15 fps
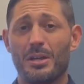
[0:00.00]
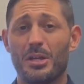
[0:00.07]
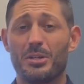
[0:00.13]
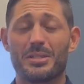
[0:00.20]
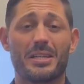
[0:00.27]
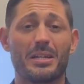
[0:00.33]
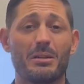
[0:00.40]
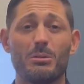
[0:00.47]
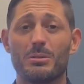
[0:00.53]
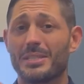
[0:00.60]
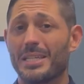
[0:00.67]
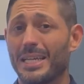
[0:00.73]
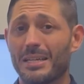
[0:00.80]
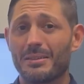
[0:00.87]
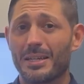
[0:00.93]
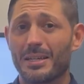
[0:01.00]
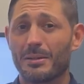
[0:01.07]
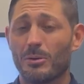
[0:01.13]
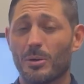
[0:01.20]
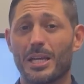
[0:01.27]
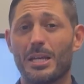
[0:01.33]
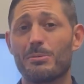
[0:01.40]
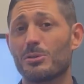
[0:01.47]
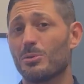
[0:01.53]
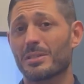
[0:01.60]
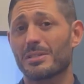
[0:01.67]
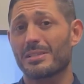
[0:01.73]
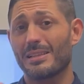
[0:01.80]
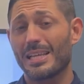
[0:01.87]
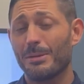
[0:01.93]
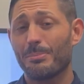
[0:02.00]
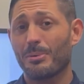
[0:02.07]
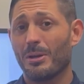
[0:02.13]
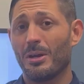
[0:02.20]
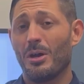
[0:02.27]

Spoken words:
you just get a little tingling or it keeps going to sleep.